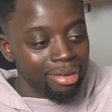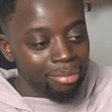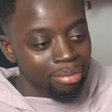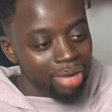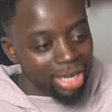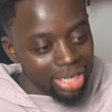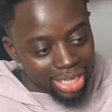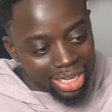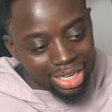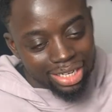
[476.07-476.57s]

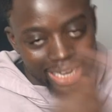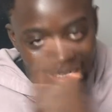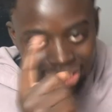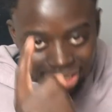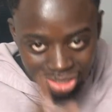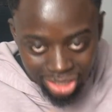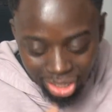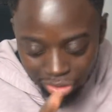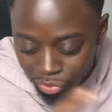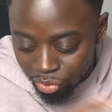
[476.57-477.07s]
but yeah, that's
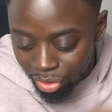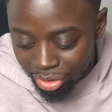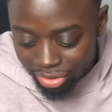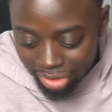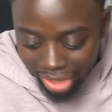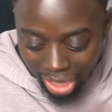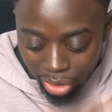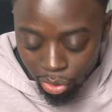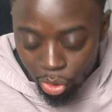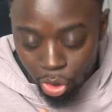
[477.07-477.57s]
a tough one,
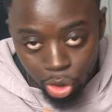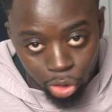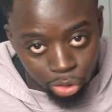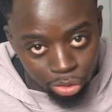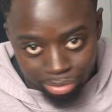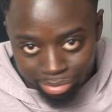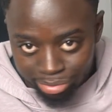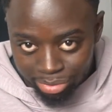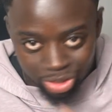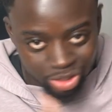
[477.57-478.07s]

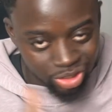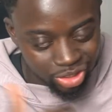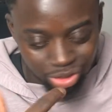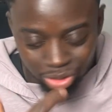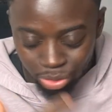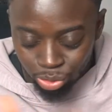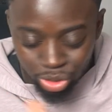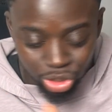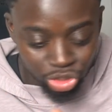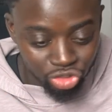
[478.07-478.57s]
alcohol, because
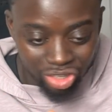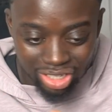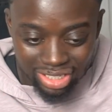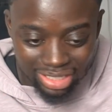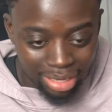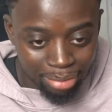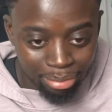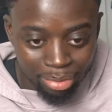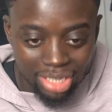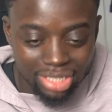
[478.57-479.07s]
all the drinks
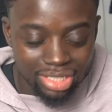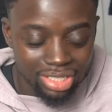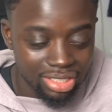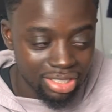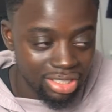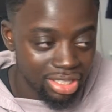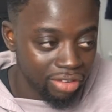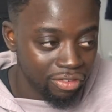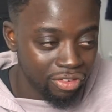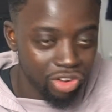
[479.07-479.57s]
they mix and
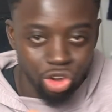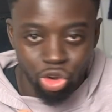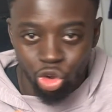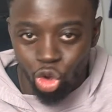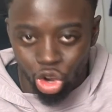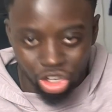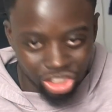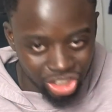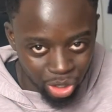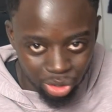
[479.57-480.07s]
stuff,
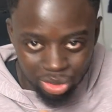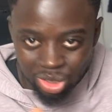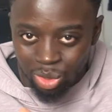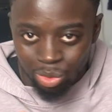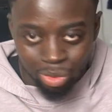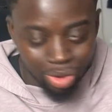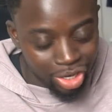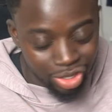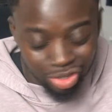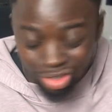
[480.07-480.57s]
cocktails
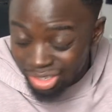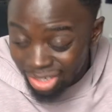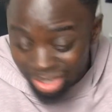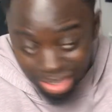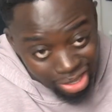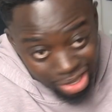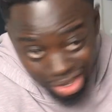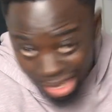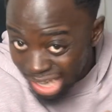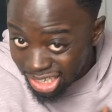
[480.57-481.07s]
and whatnot,
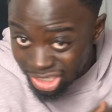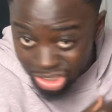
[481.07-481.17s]
that's